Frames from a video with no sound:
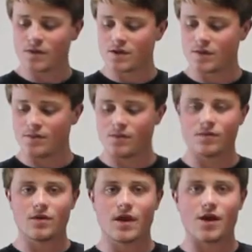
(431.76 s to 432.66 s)

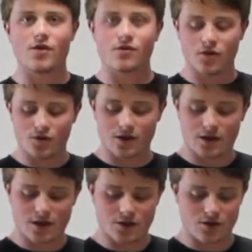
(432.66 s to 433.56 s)
some lighter fluid
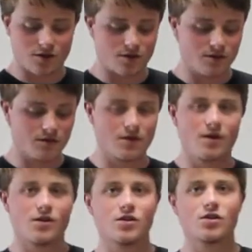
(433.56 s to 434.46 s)
to get your
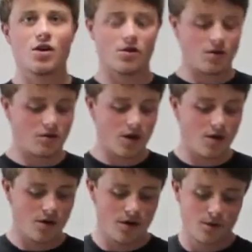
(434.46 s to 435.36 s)
charcoal
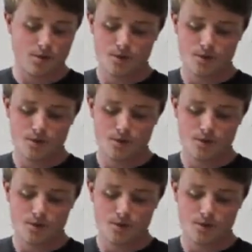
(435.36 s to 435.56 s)
going,